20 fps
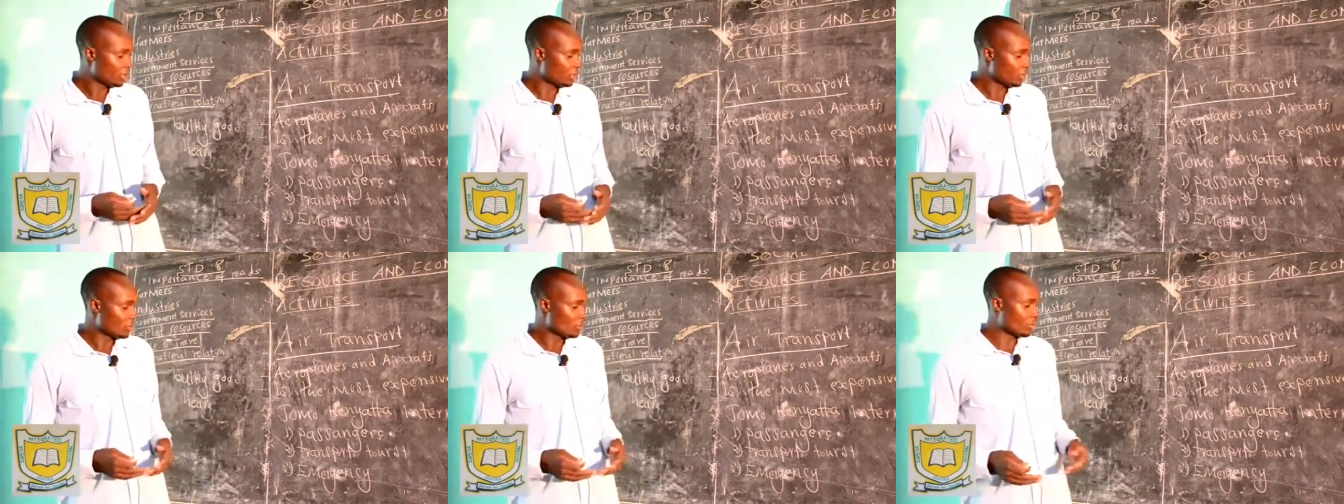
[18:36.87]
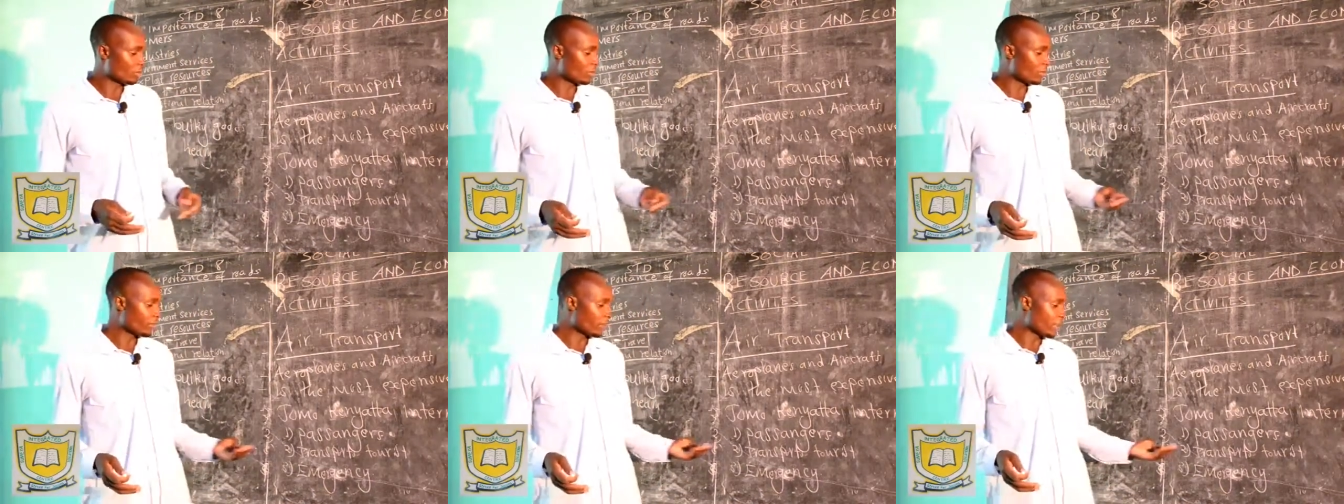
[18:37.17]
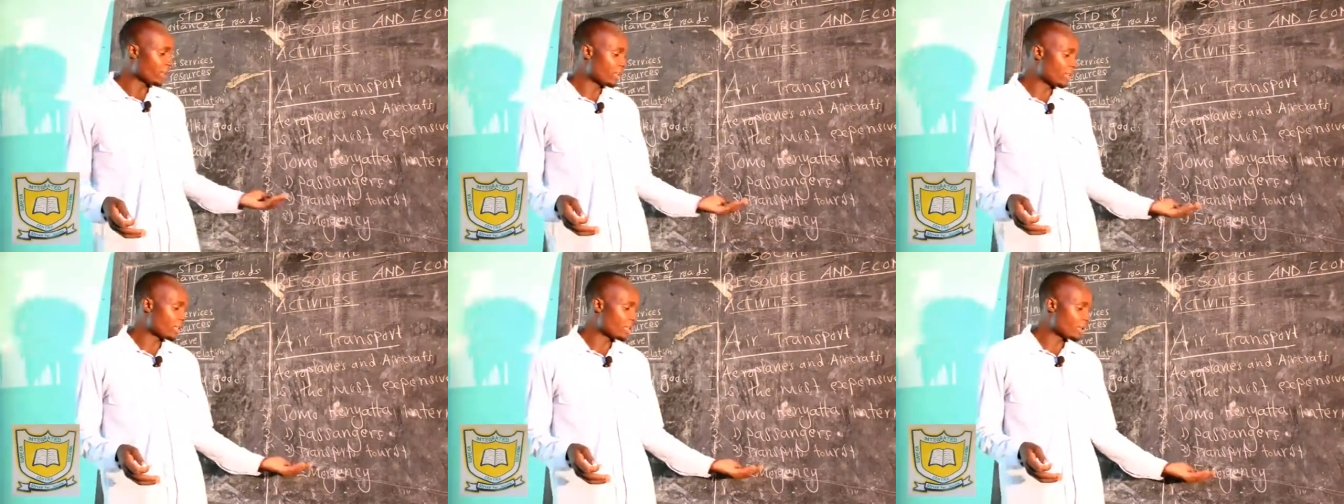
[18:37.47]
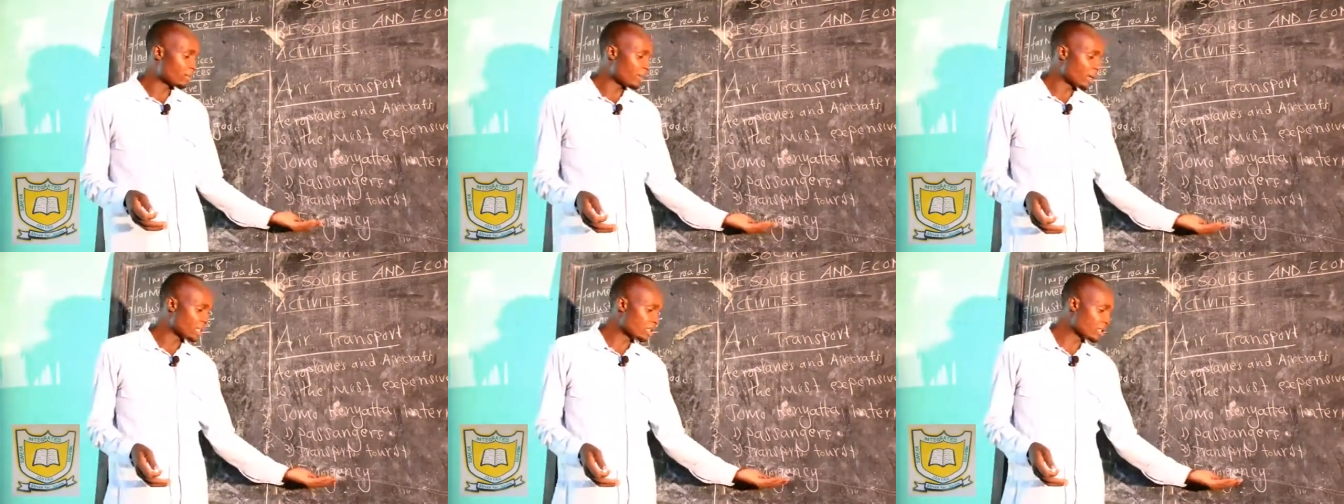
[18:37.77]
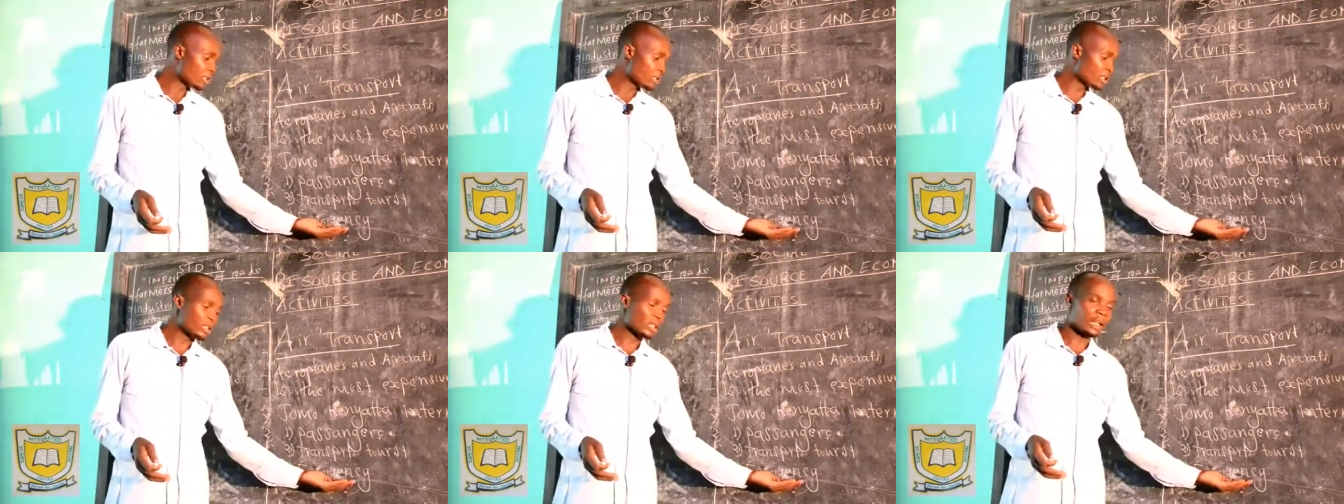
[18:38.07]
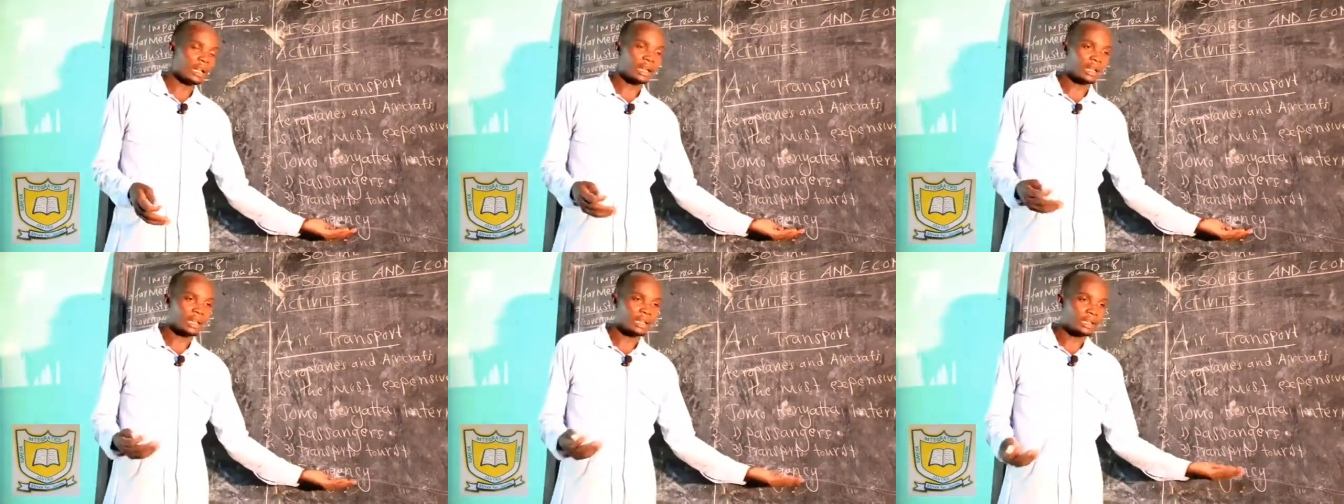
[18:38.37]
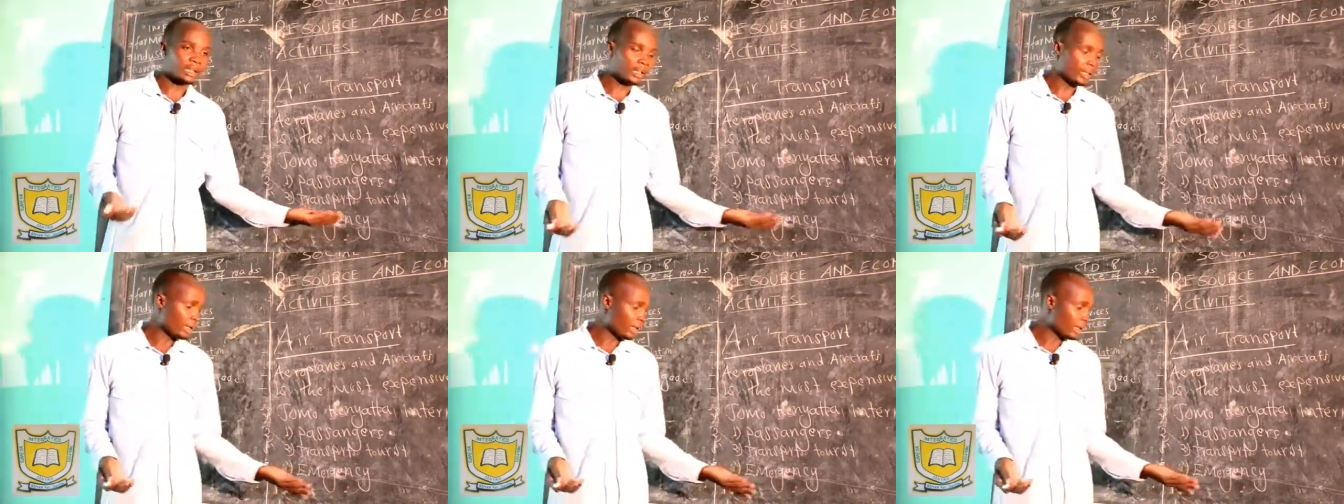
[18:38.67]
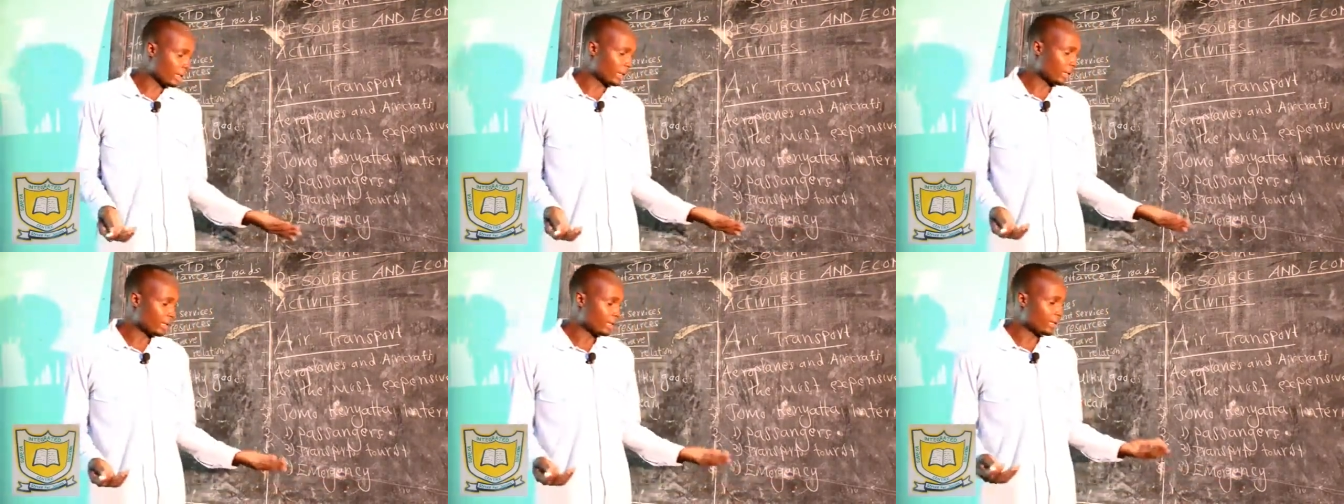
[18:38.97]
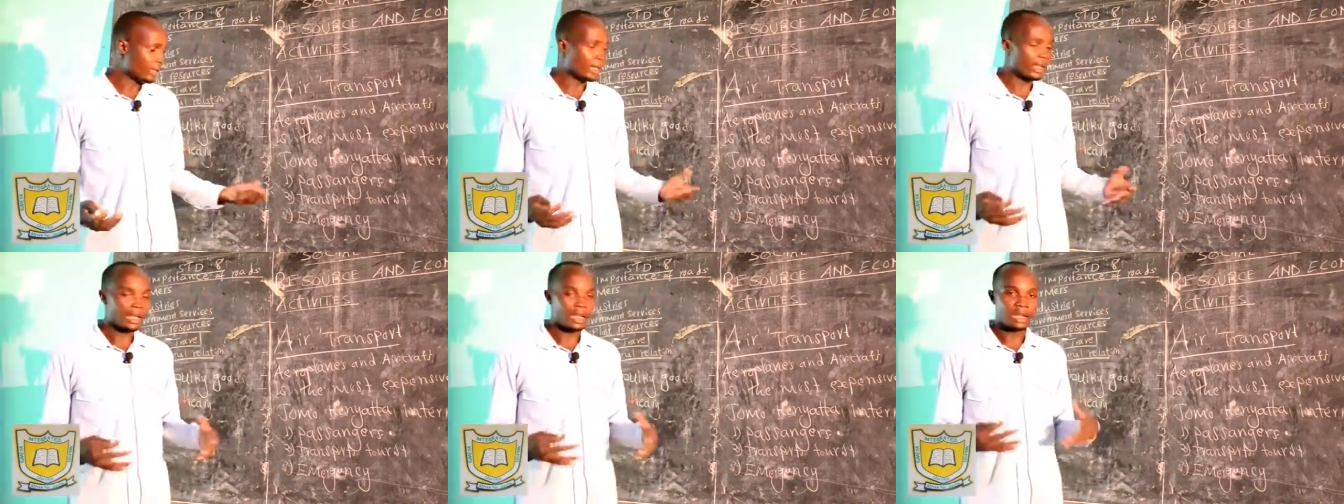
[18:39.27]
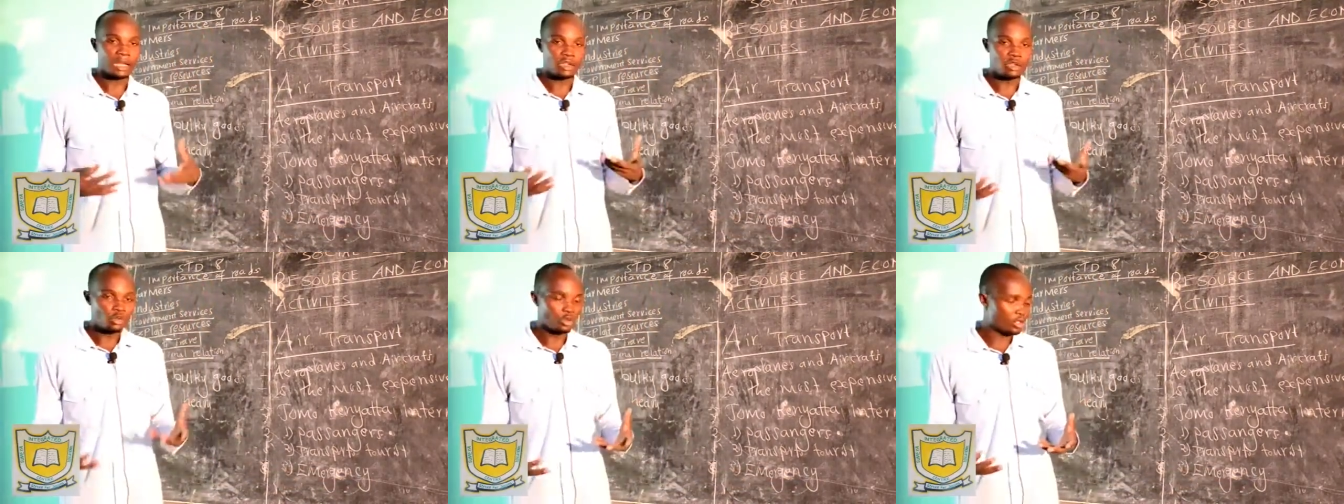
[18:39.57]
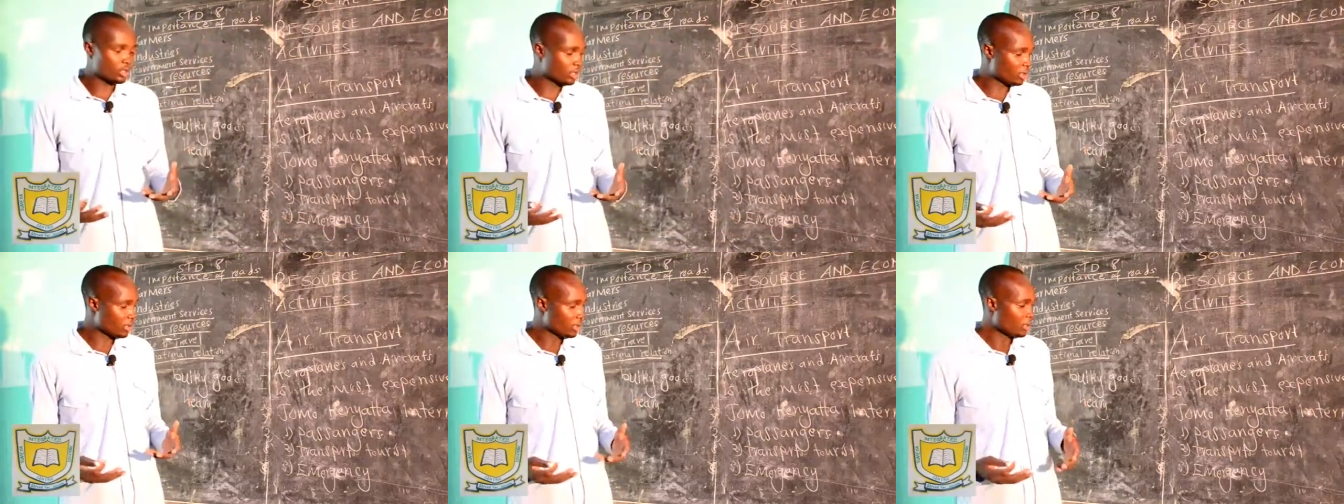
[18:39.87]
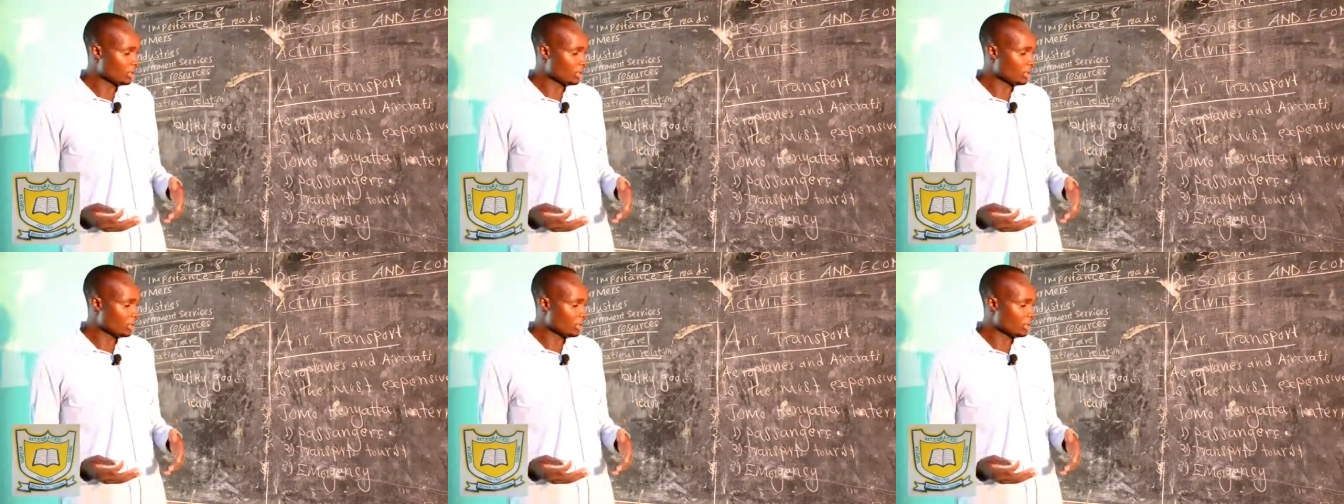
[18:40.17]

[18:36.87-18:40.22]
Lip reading: so you'll find that emergencies are like they are used.